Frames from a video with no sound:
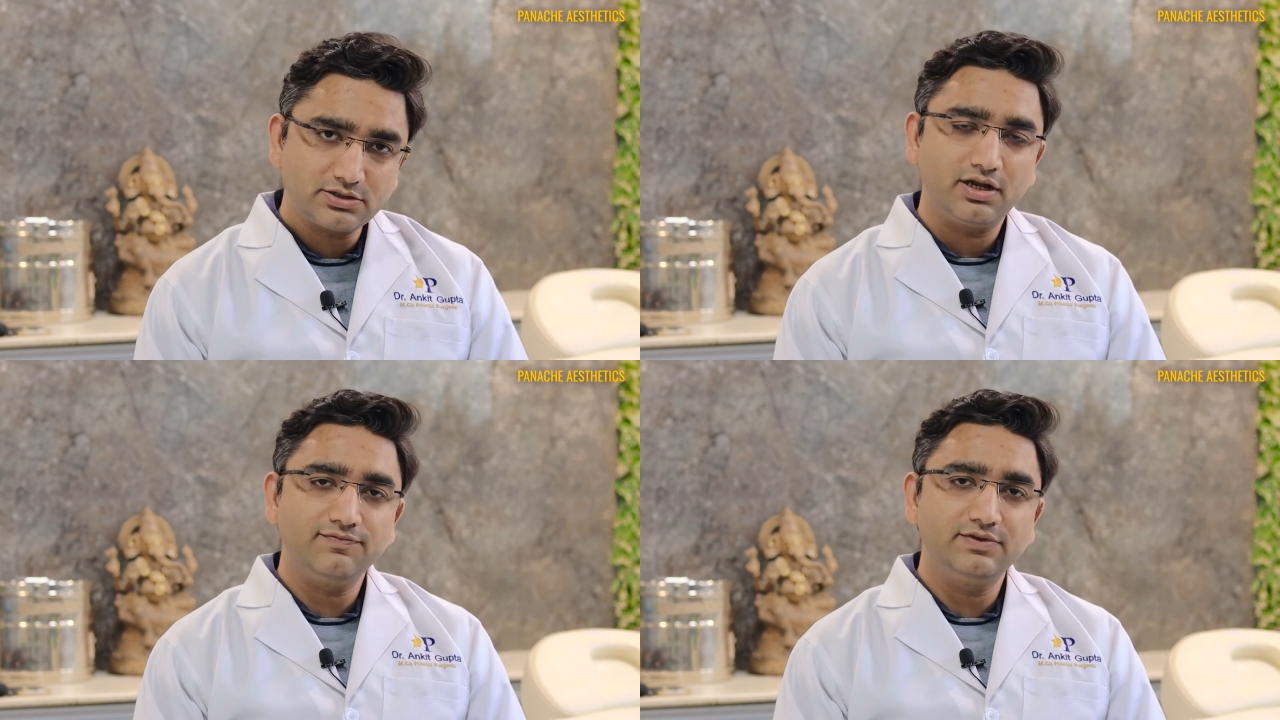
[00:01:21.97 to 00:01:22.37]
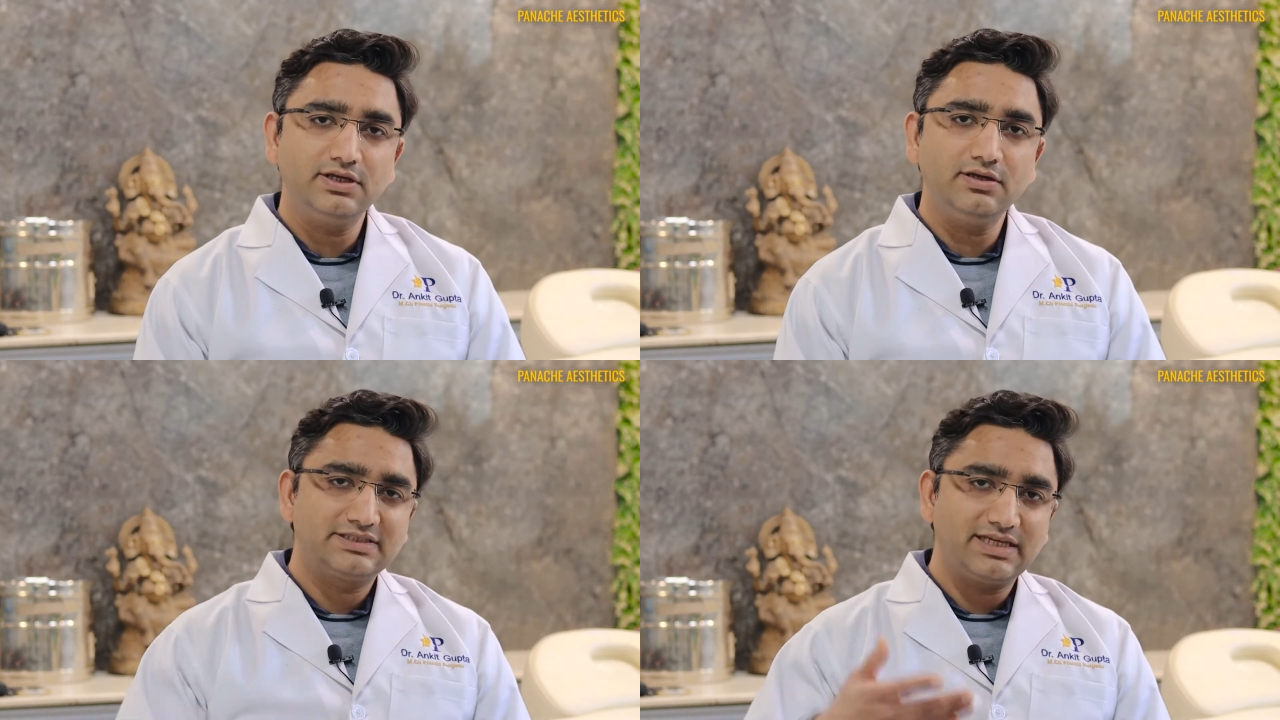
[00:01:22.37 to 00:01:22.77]
or if
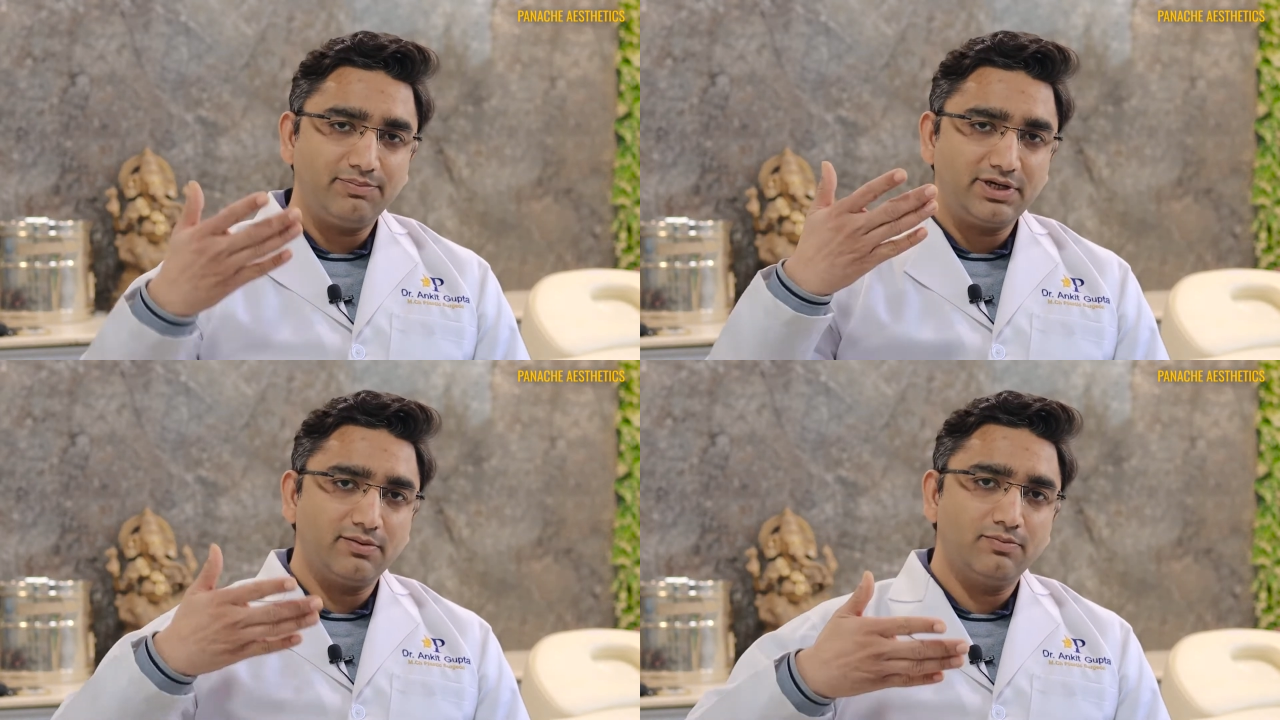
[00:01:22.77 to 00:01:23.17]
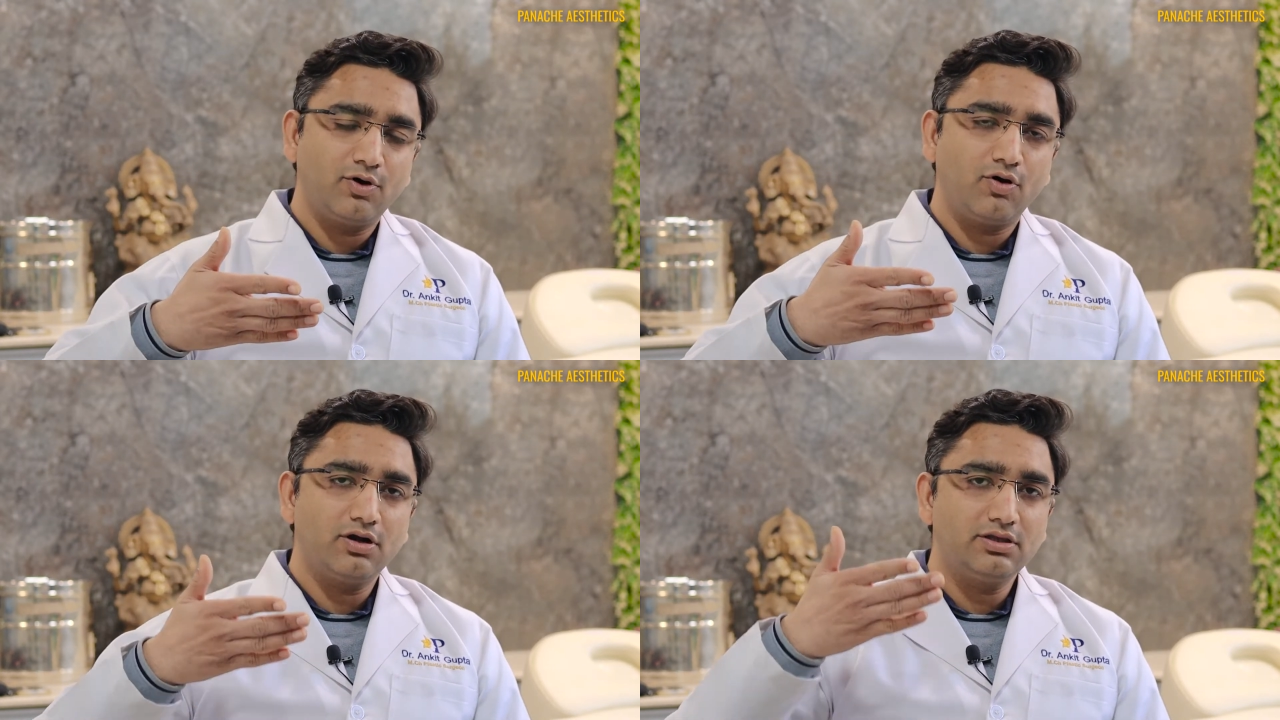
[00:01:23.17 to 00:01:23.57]
the
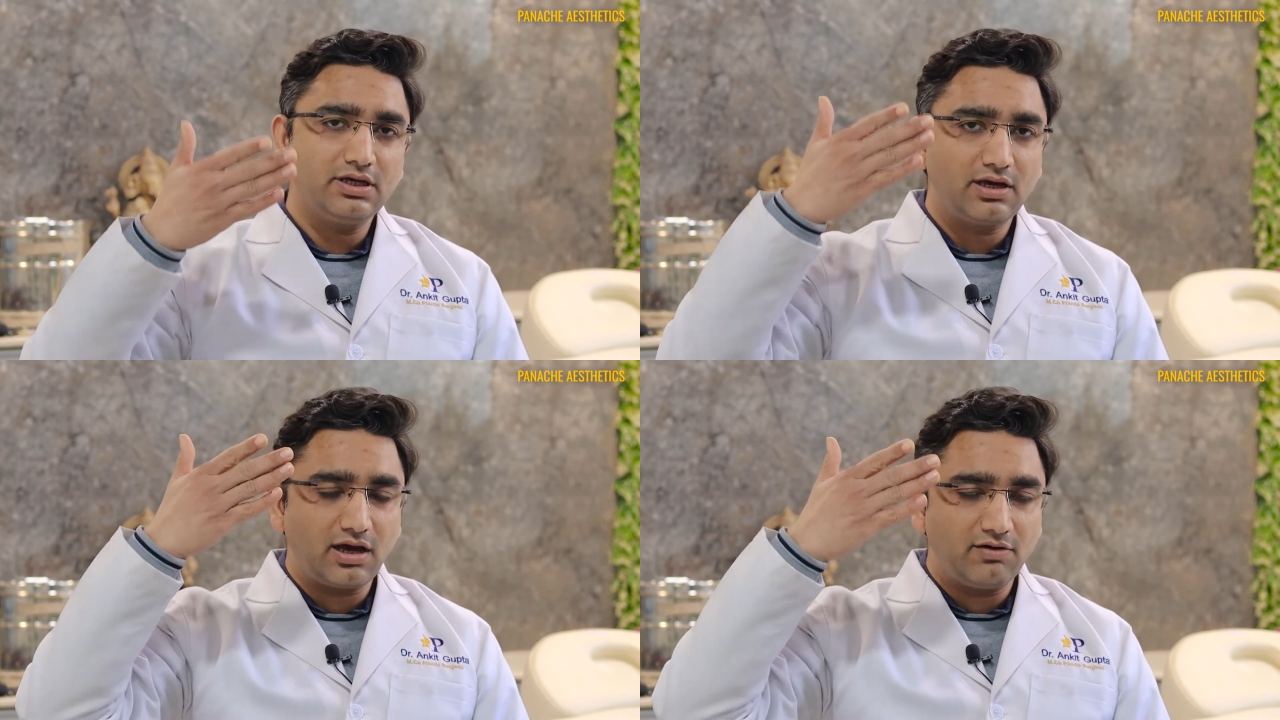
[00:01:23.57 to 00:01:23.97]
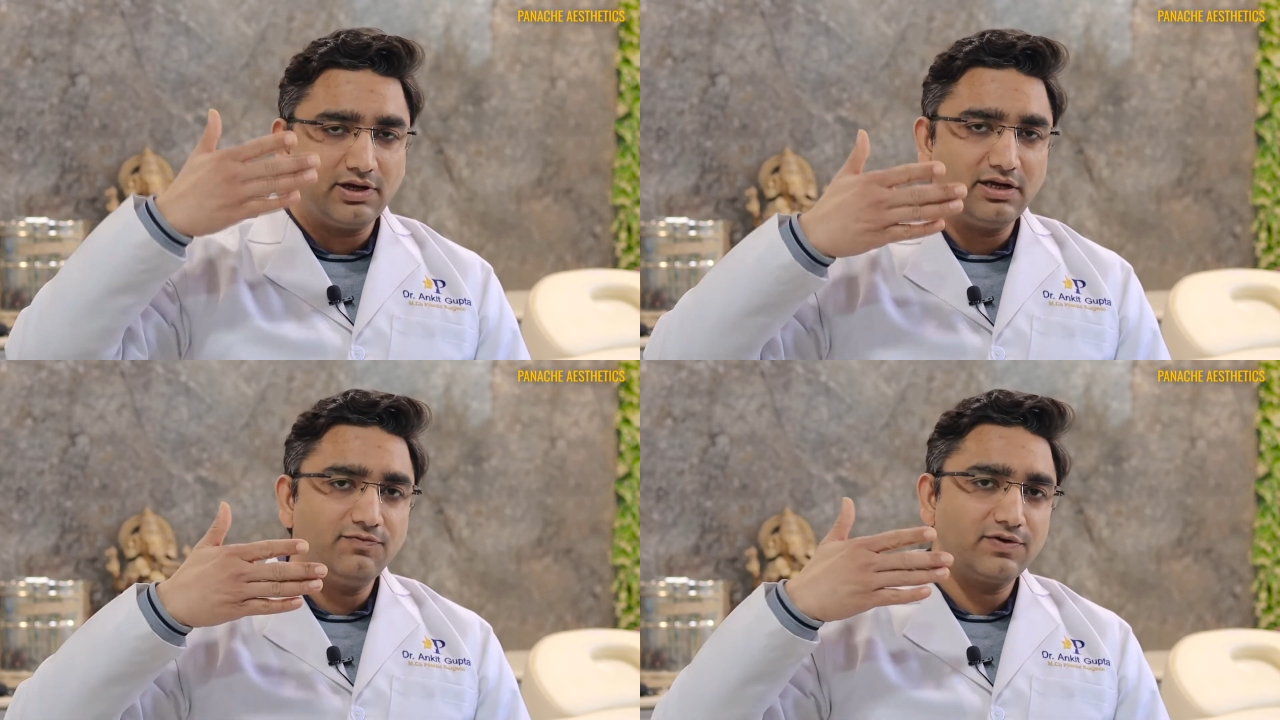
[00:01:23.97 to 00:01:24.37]
septum or the
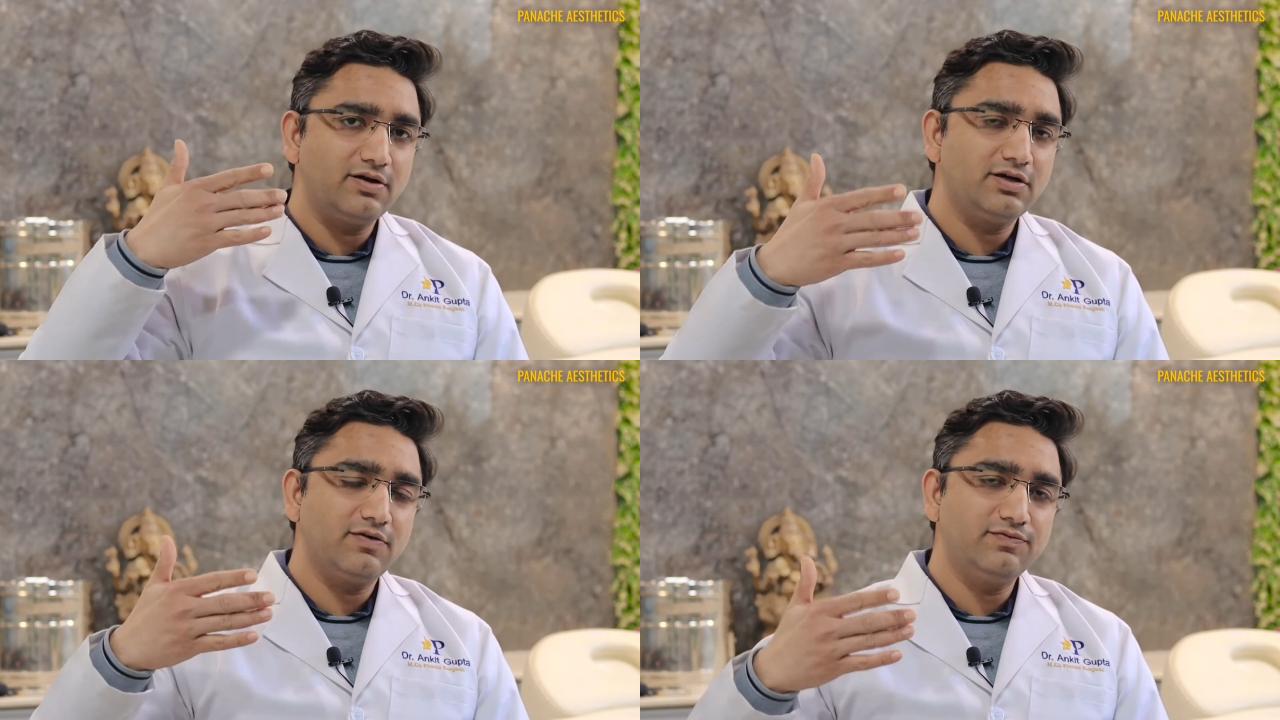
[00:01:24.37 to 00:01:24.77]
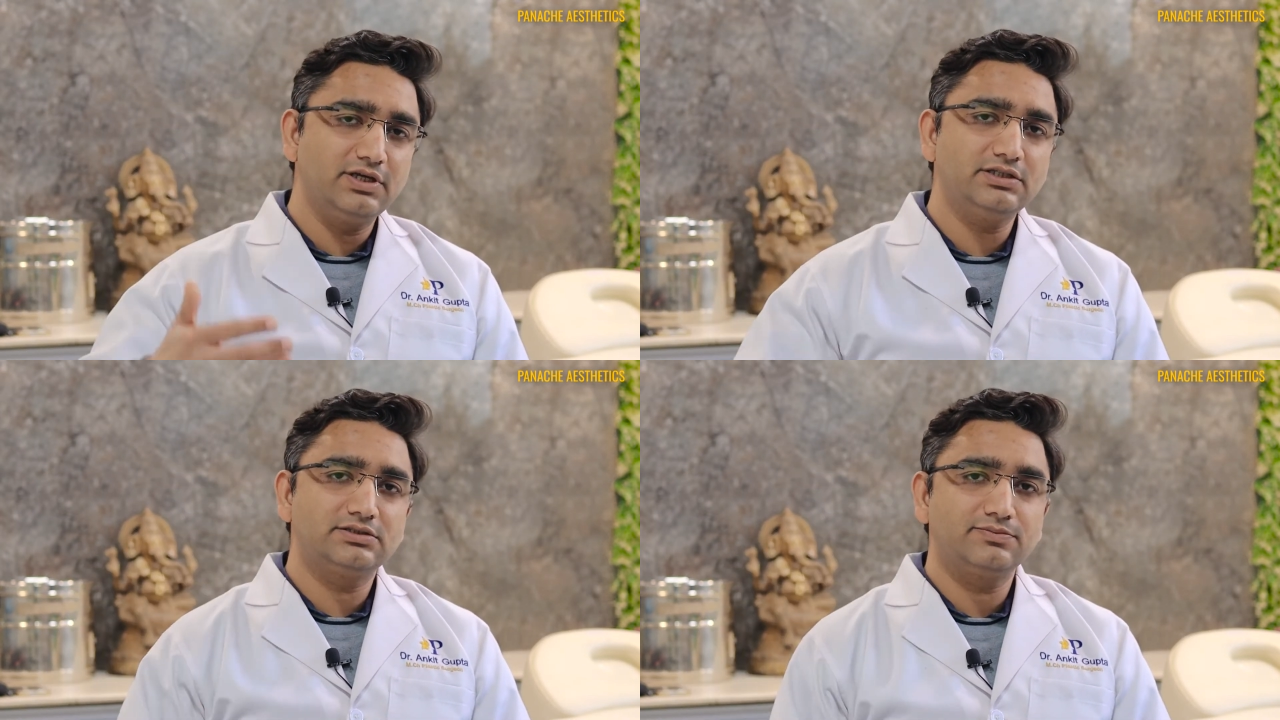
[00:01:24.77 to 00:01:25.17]
cover in front of
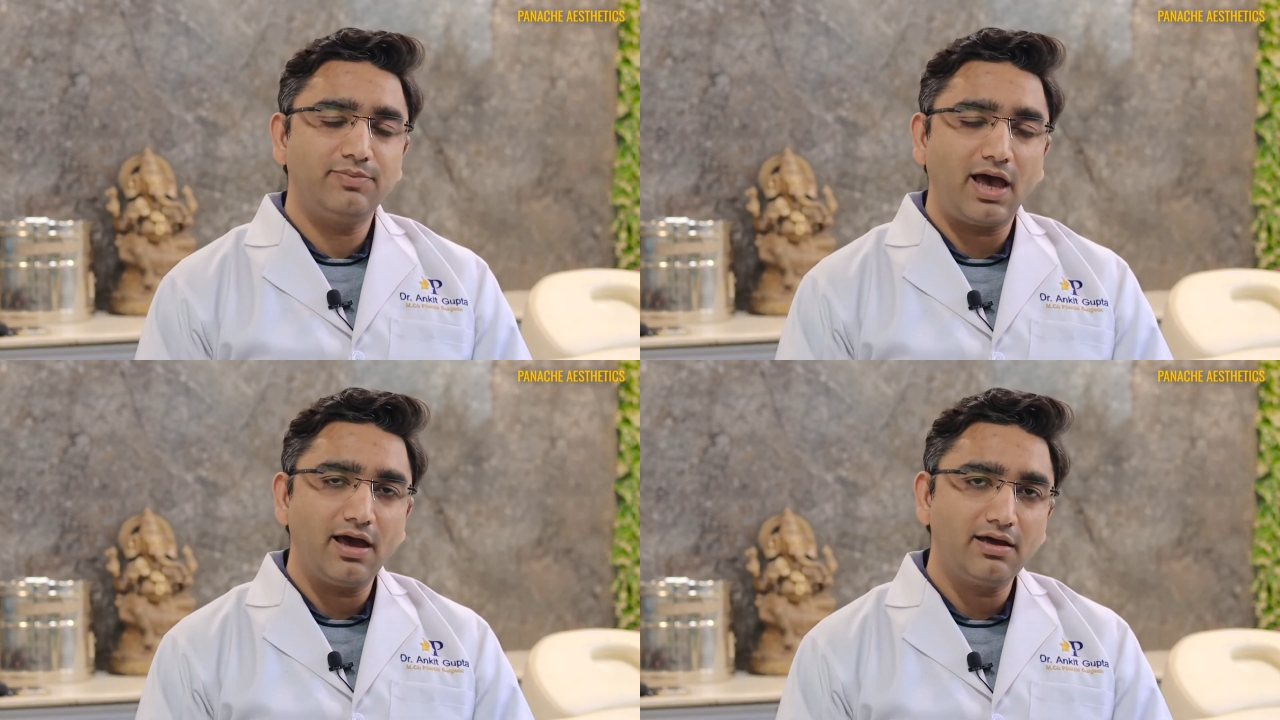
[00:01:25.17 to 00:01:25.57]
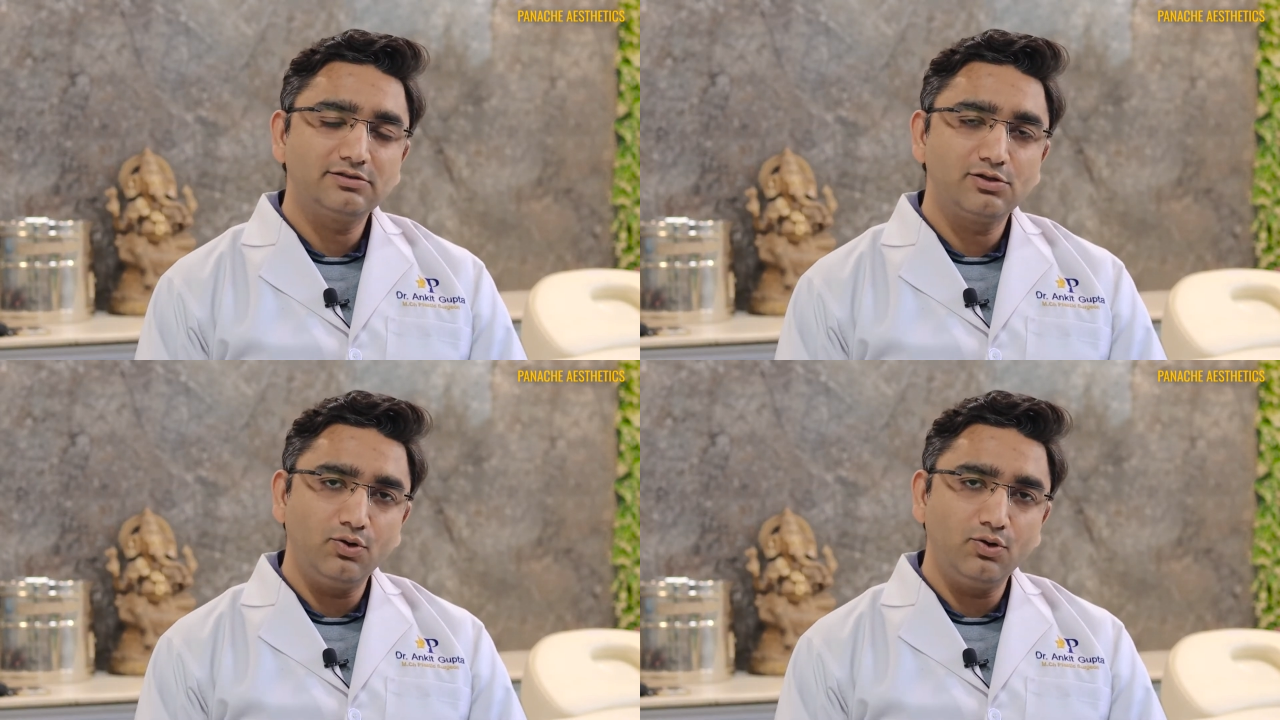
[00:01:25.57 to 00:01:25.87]
this bag is